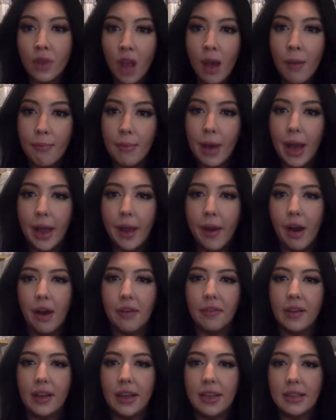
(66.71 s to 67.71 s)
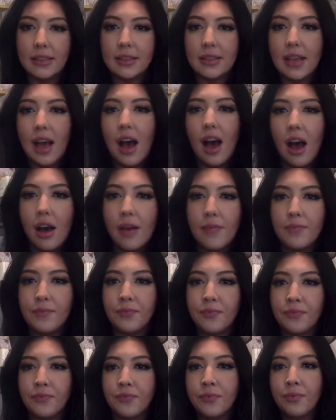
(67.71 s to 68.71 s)
my office,
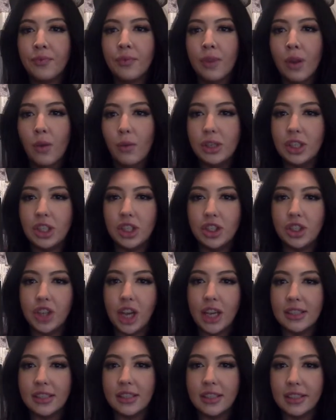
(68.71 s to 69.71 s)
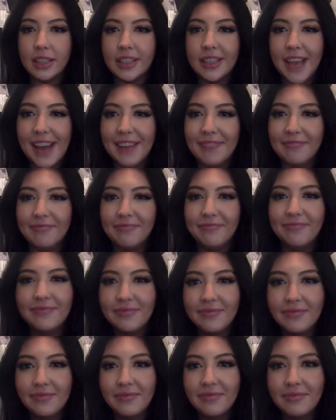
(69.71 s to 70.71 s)
which is just the den.
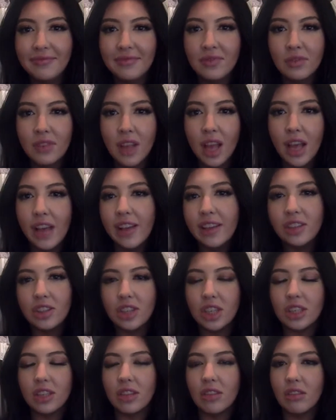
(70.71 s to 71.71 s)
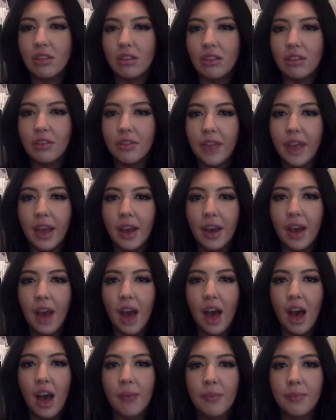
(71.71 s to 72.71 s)
It's just a little thing.
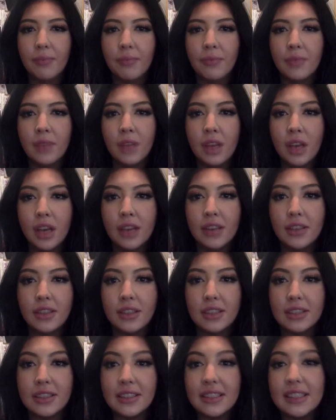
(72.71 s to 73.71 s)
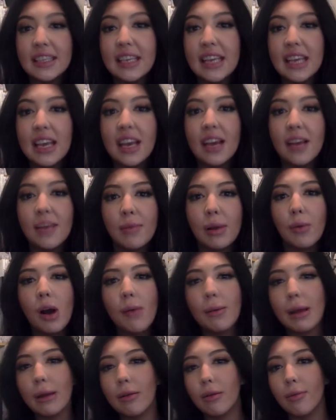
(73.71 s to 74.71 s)
As you can see, my
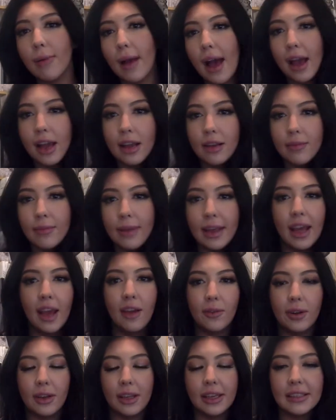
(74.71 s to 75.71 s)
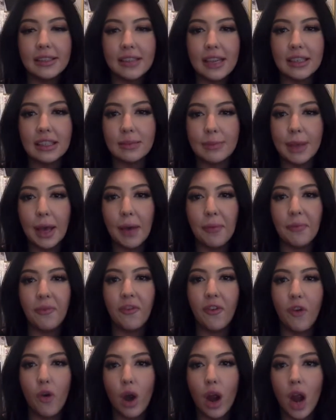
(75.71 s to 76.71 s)
wallpaper behind me, it really sets me up
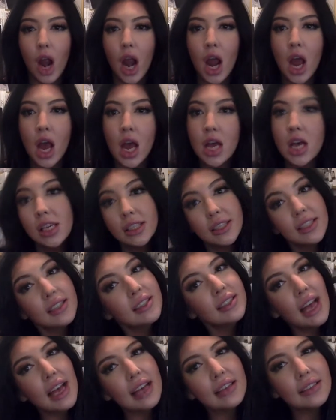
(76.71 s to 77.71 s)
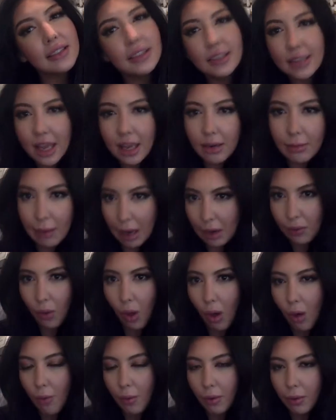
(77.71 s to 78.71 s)
for success in my
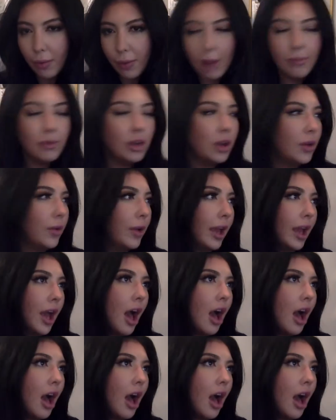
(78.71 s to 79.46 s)
role with what I'm doing.